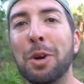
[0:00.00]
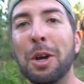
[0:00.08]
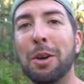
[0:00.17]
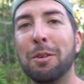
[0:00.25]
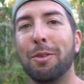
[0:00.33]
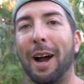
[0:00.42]

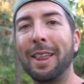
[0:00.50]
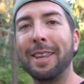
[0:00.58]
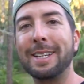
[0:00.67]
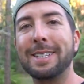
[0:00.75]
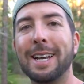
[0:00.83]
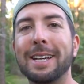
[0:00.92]

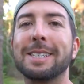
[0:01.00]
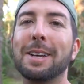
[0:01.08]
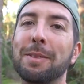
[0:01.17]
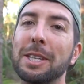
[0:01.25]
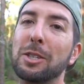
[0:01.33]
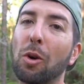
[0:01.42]
finally take
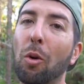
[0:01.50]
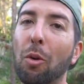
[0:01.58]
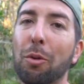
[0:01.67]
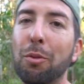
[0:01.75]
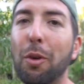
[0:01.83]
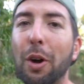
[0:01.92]
some of this
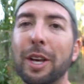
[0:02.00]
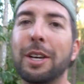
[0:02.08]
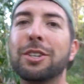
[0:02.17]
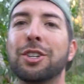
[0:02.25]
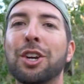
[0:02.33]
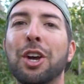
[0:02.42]
old
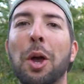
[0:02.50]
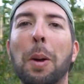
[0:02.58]
footage,